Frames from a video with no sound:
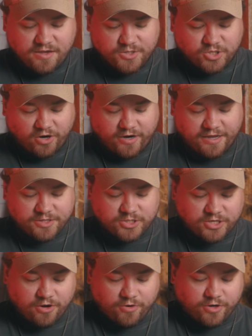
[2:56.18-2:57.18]
target.
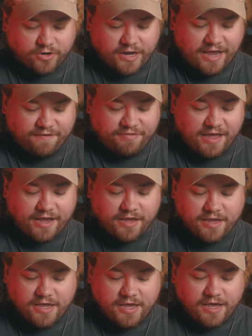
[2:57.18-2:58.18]
So you're going to have
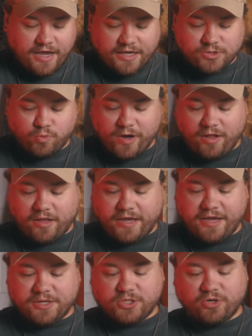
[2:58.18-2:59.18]
that, as well
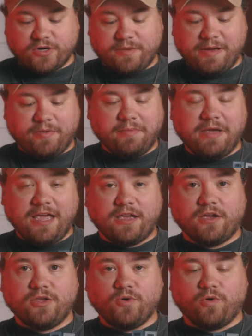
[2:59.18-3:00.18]
as you're going to be able to
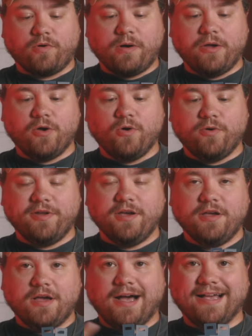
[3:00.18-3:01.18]
make your own
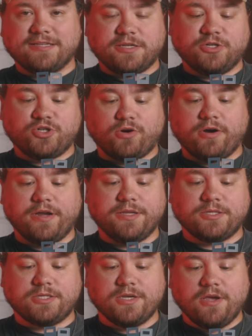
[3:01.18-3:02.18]
hostage
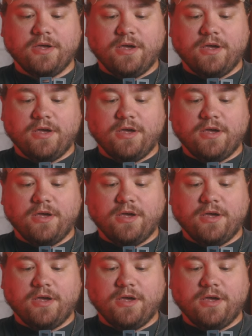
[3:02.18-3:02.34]
targets.